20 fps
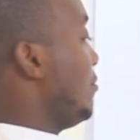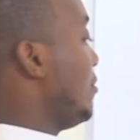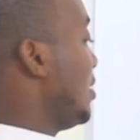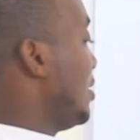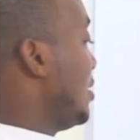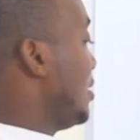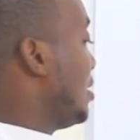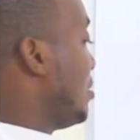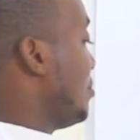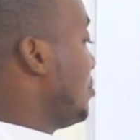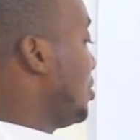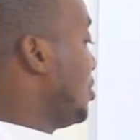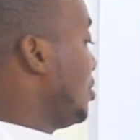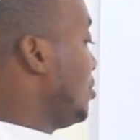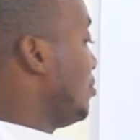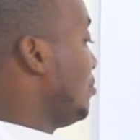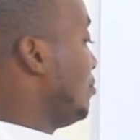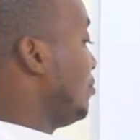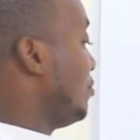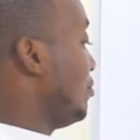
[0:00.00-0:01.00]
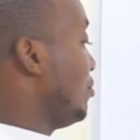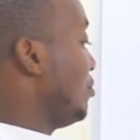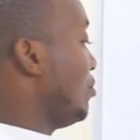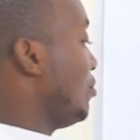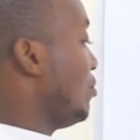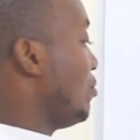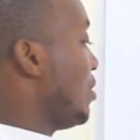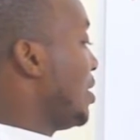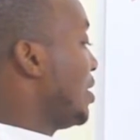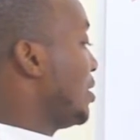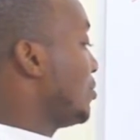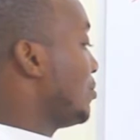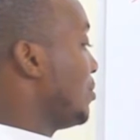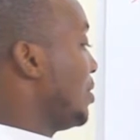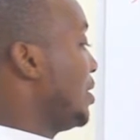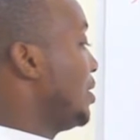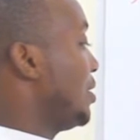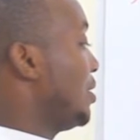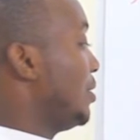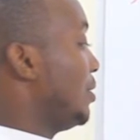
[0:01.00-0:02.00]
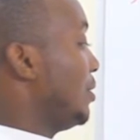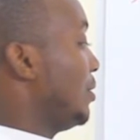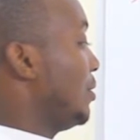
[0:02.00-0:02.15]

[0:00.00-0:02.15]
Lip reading: What is summation of y squared?